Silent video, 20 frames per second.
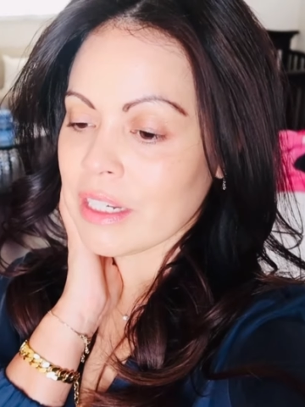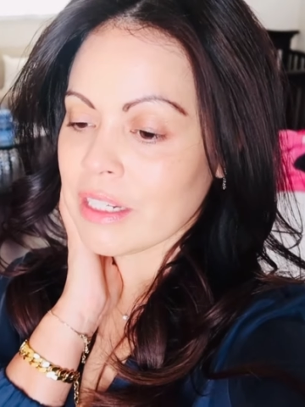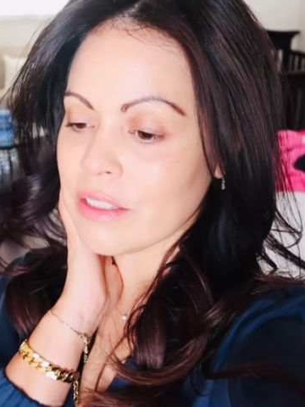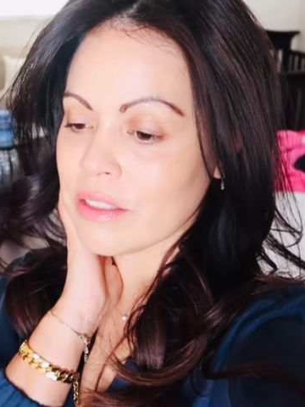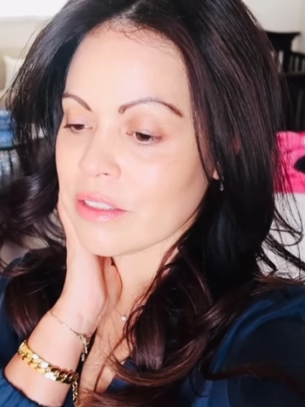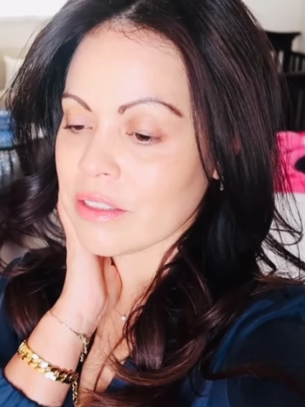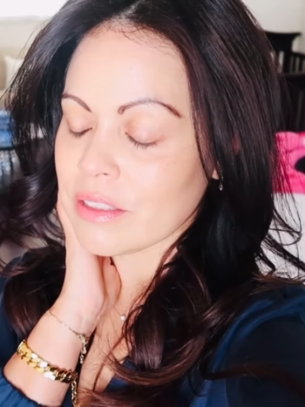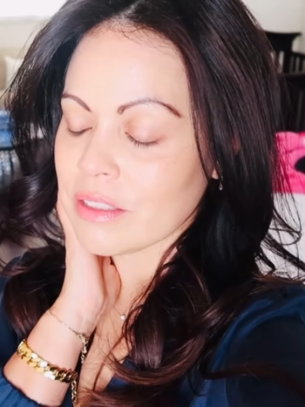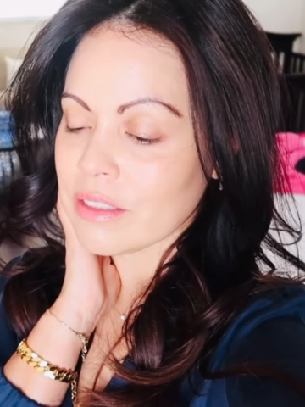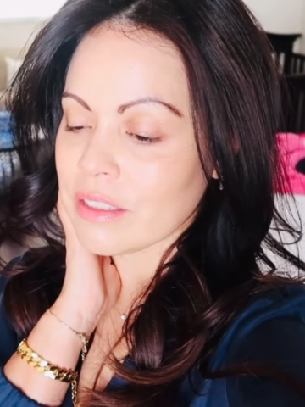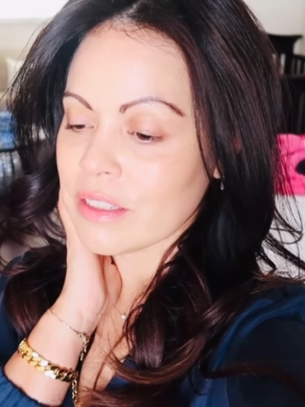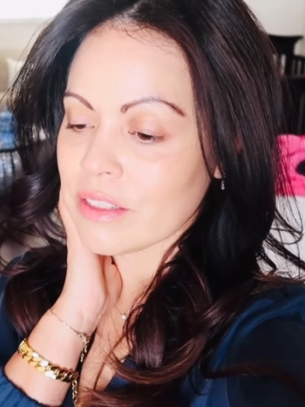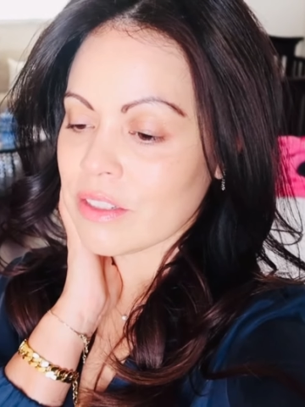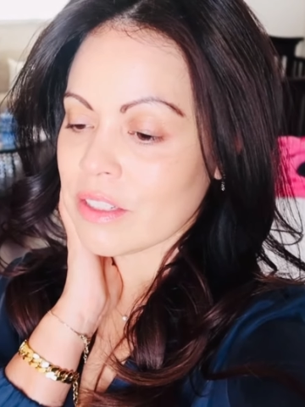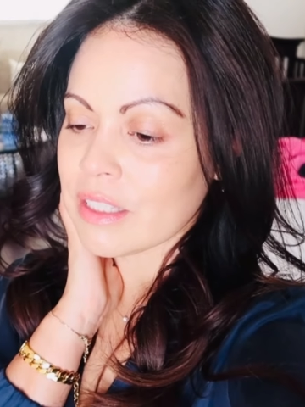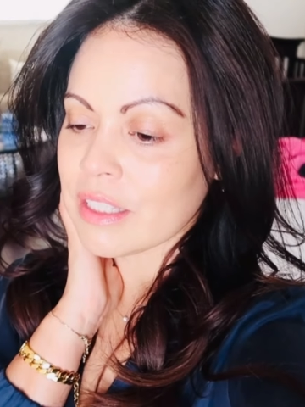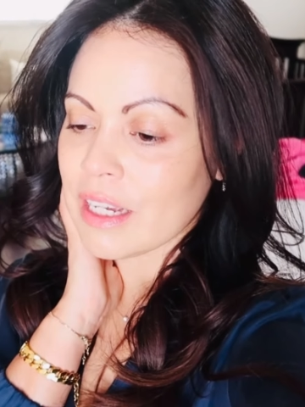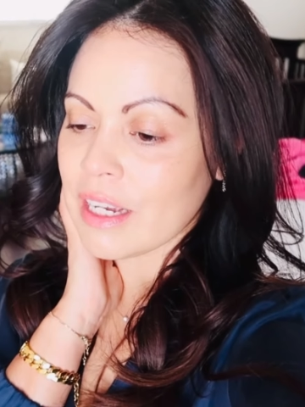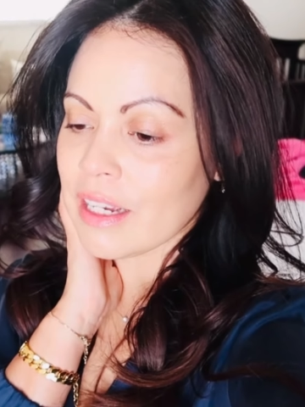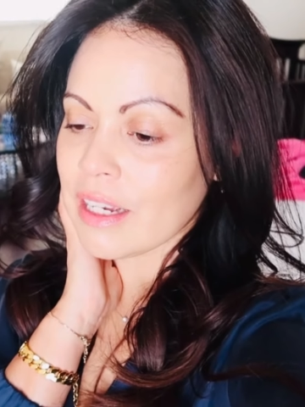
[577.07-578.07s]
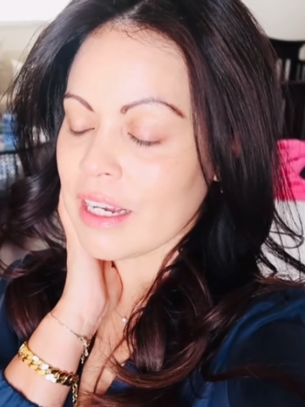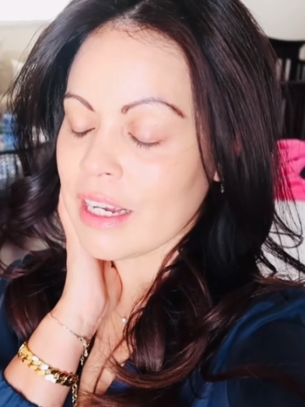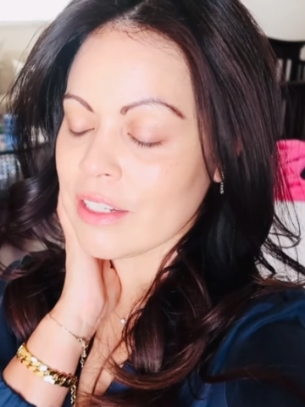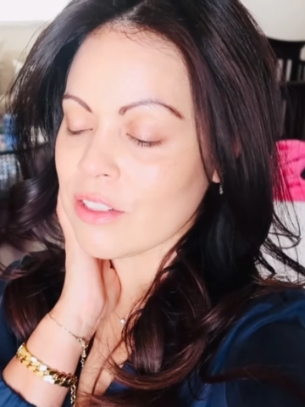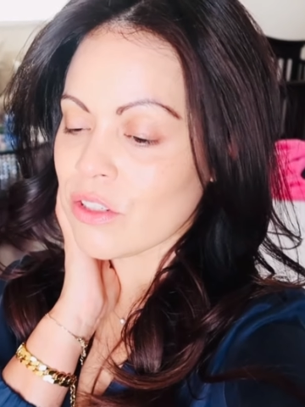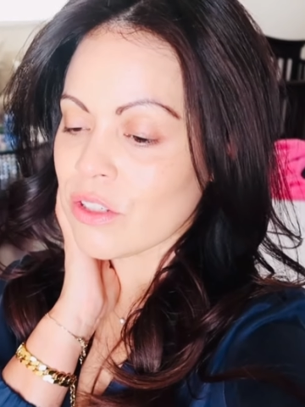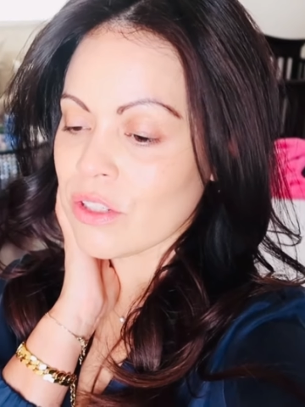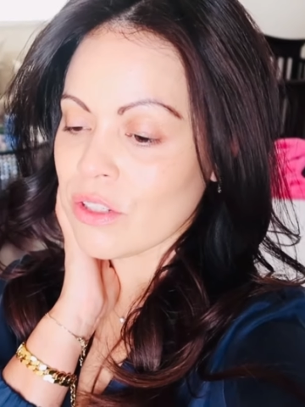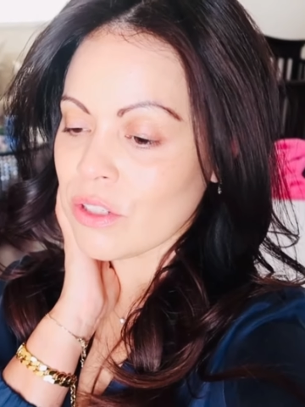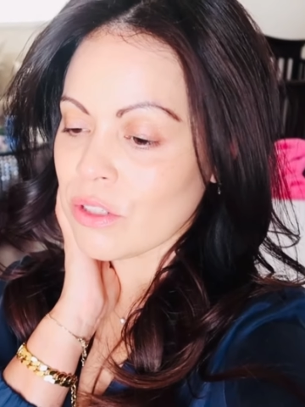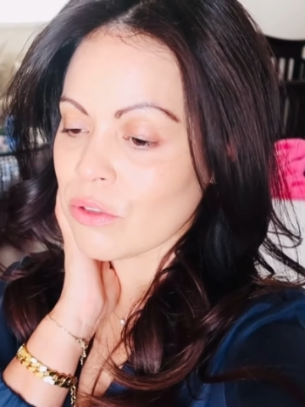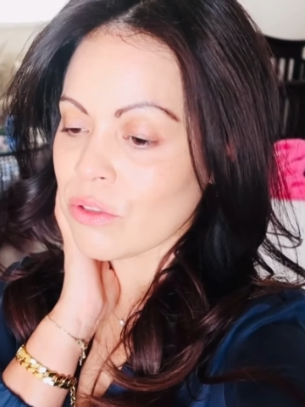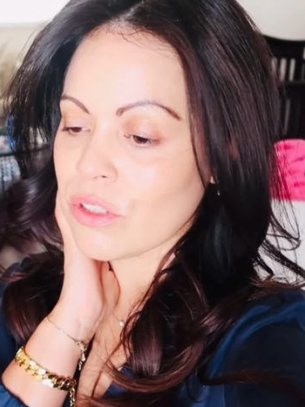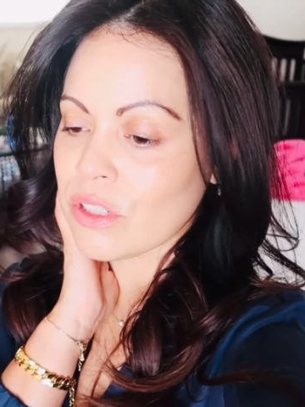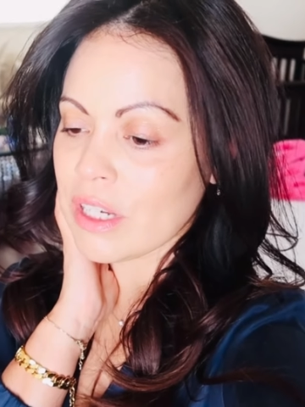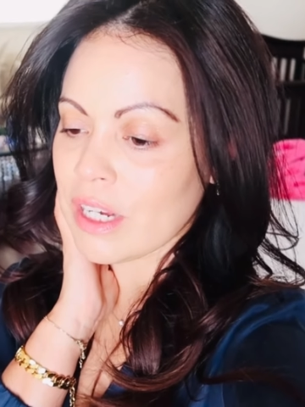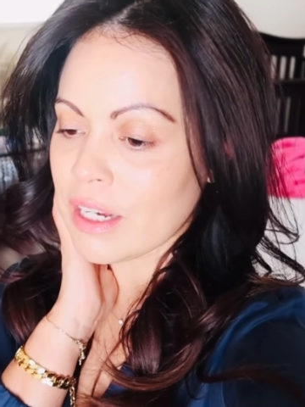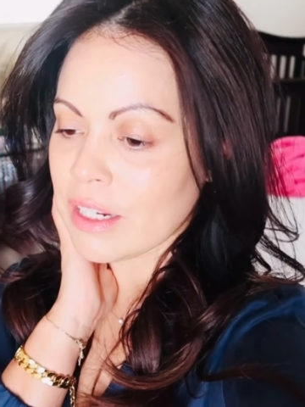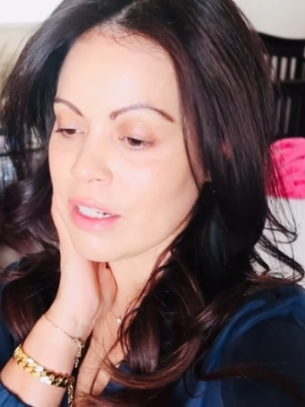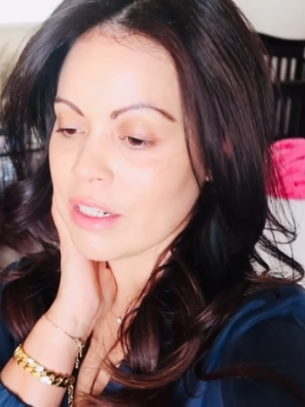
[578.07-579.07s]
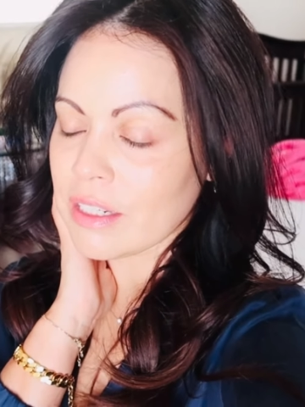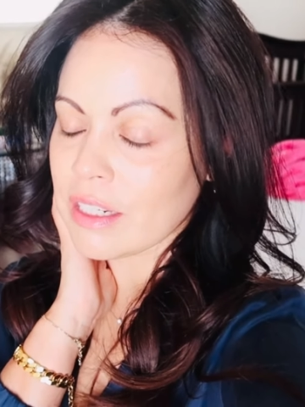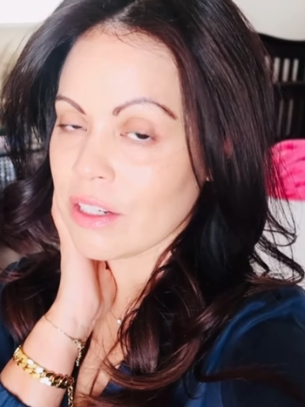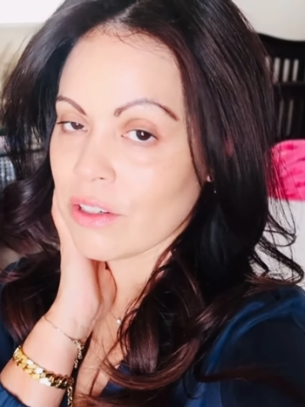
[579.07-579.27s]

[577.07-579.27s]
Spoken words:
and because I just knew she had an